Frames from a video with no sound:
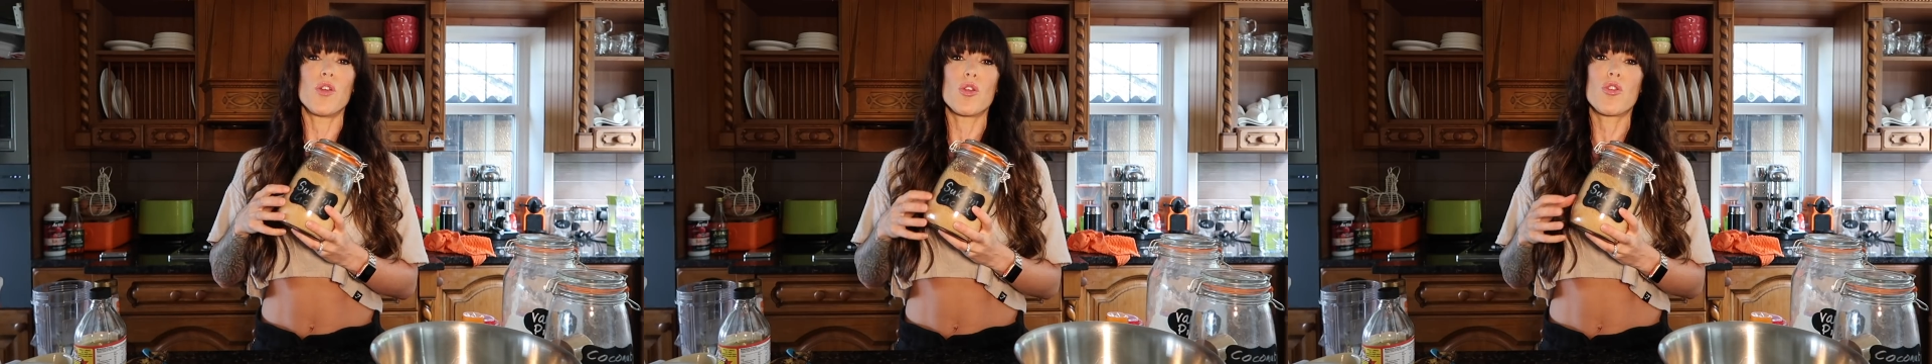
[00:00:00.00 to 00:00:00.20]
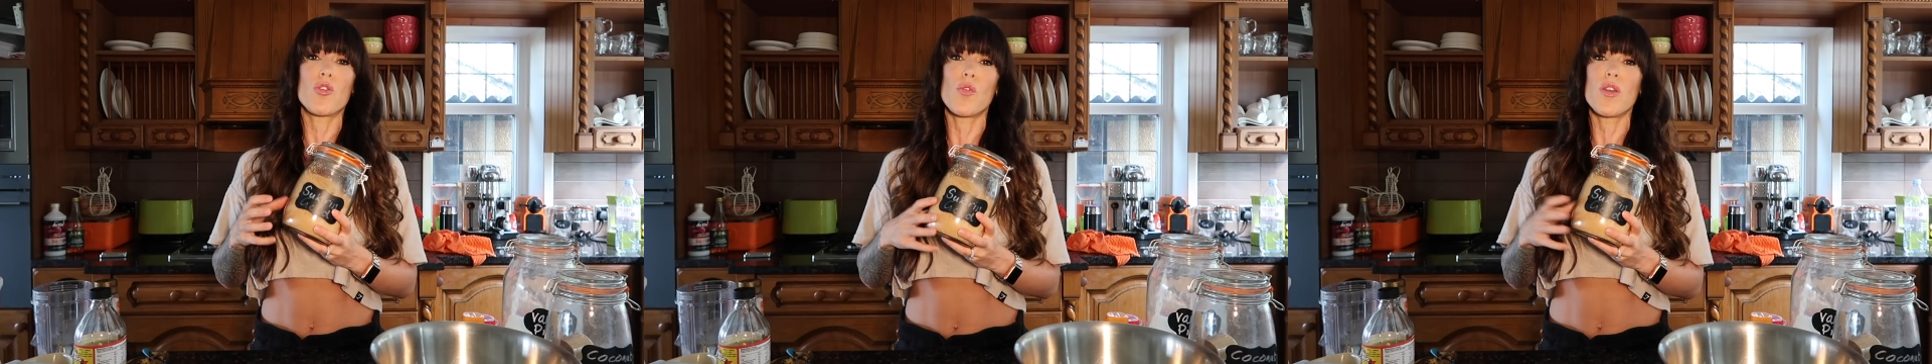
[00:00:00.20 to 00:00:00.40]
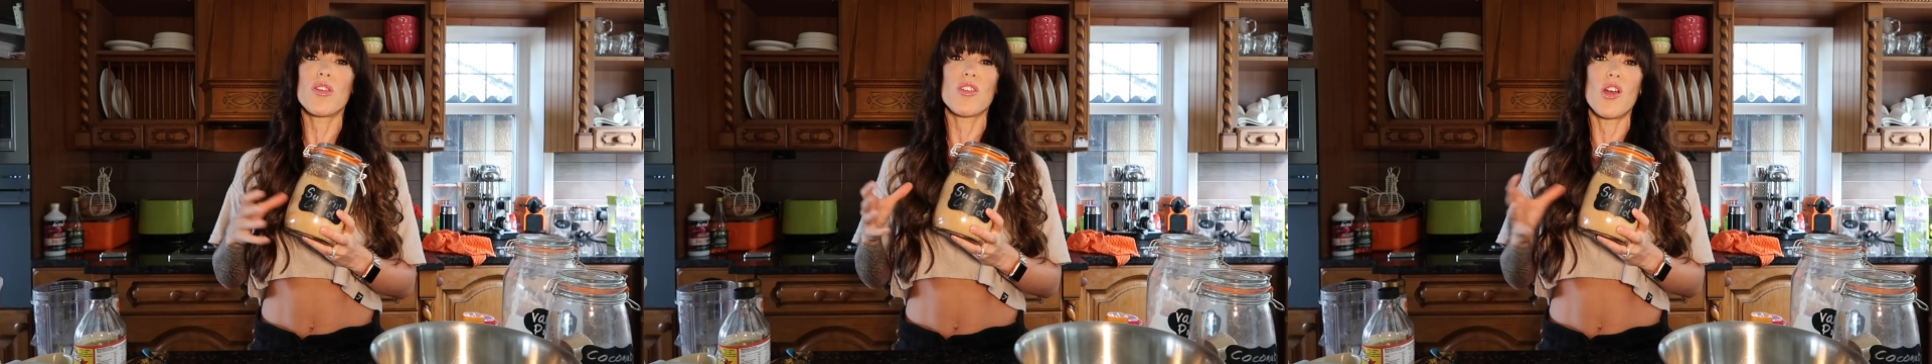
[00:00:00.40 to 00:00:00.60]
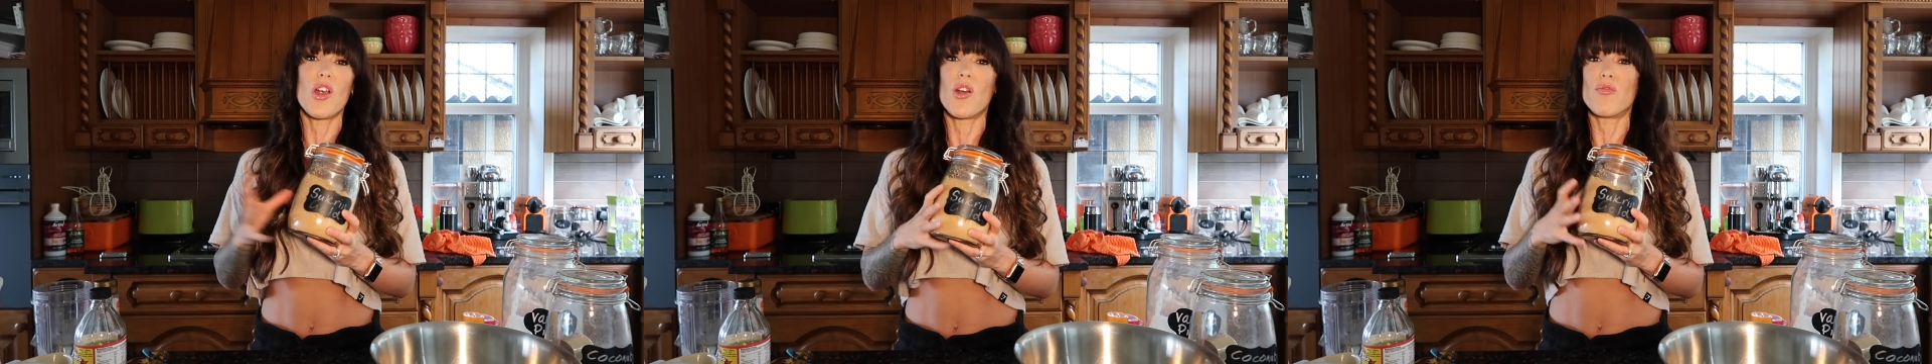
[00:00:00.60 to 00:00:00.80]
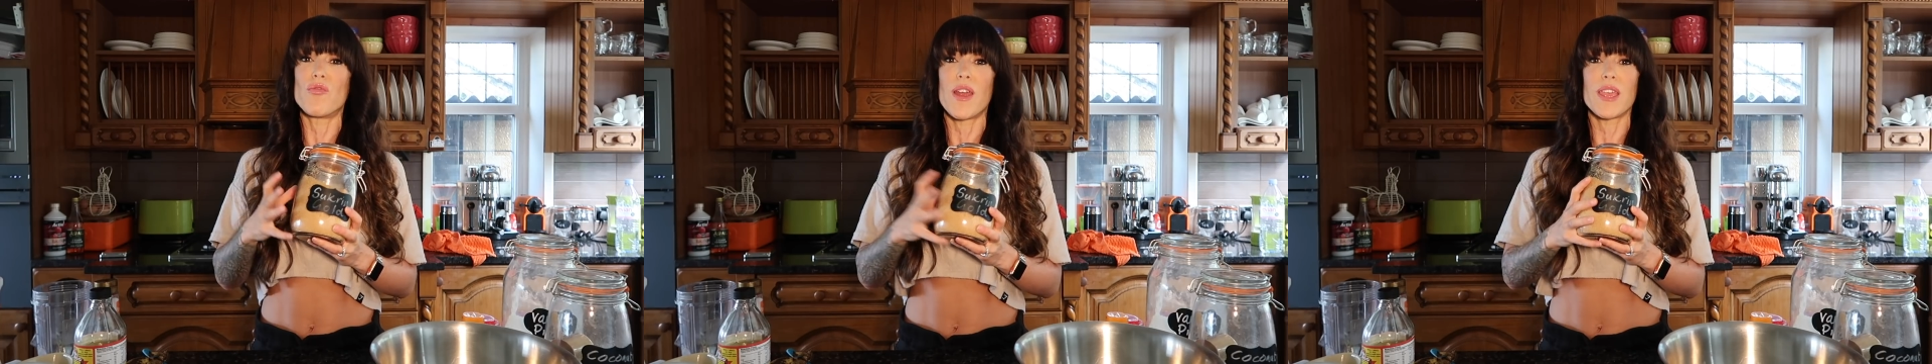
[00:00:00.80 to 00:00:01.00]
your choice
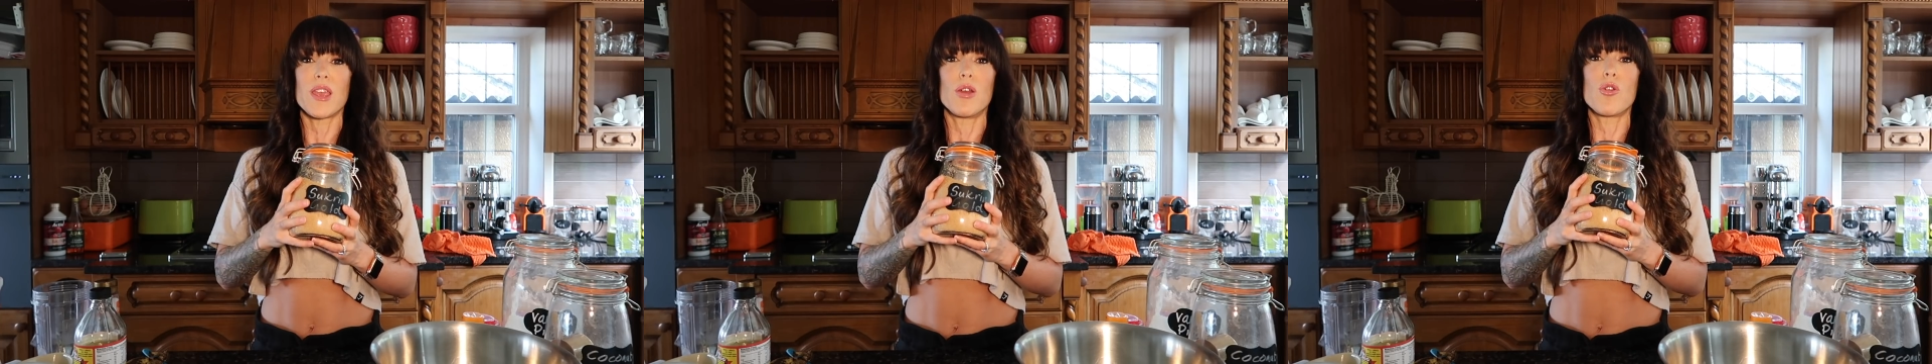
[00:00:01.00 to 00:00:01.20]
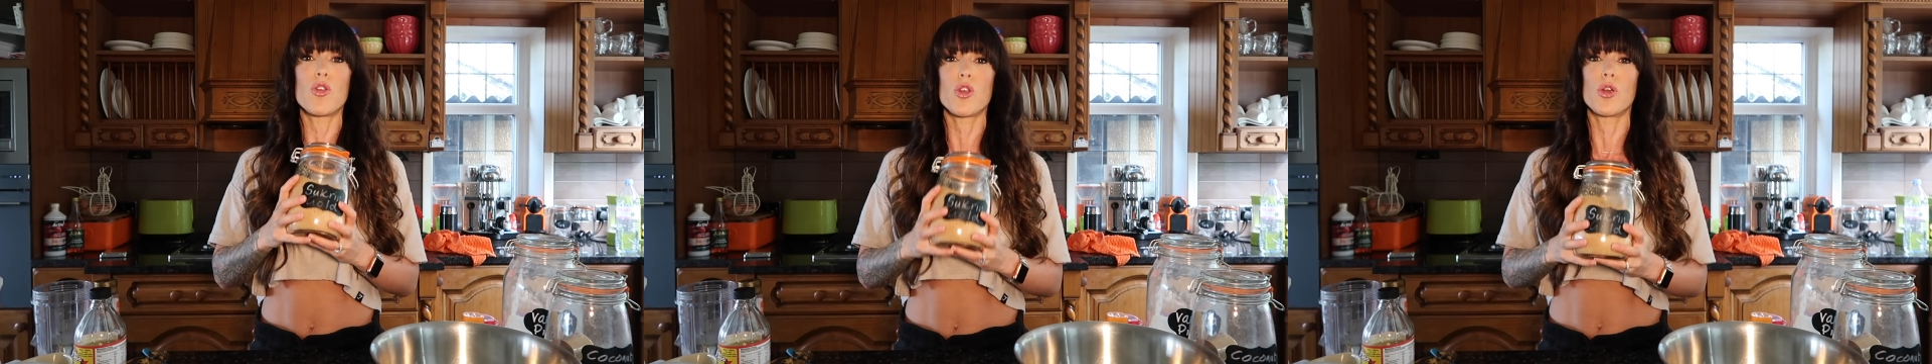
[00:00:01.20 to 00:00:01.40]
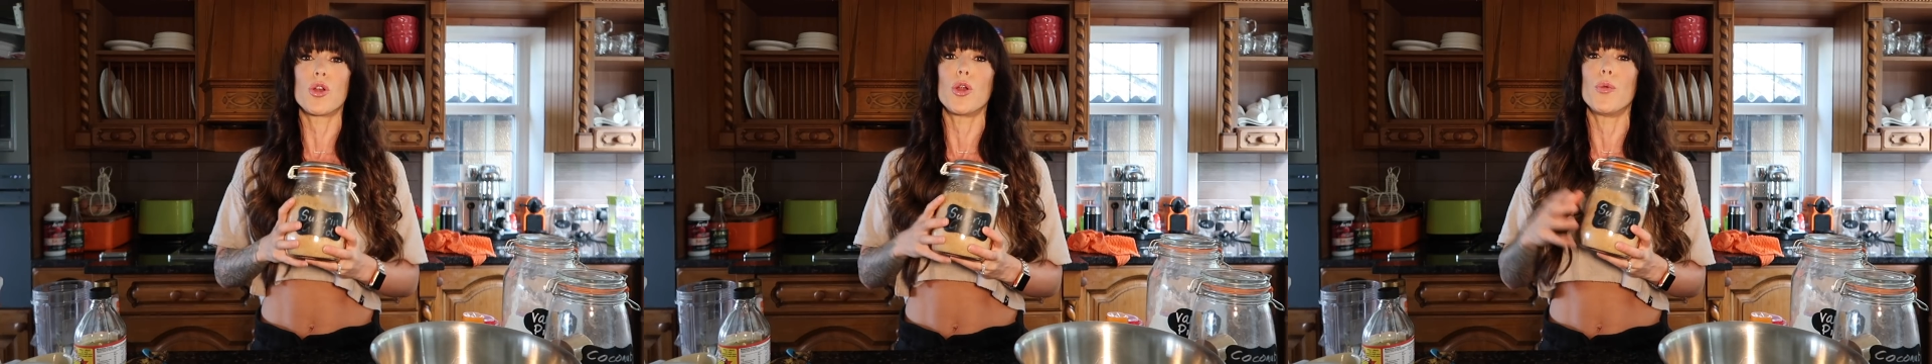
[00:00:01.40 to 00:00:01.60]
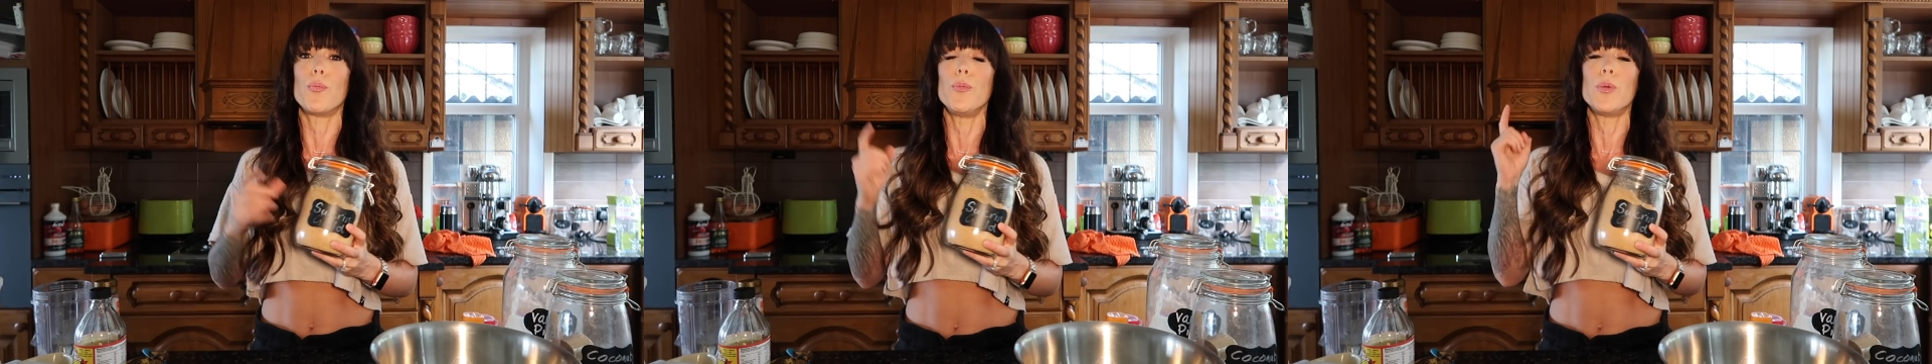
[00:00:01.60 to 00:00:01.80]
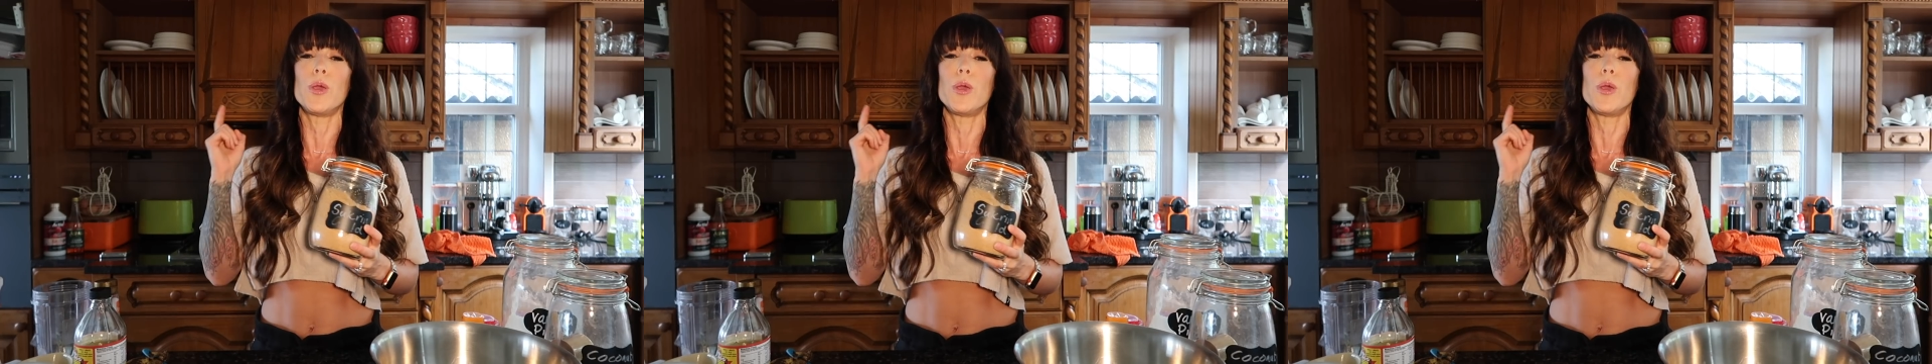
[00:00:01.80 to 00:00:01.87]
or regular sugar,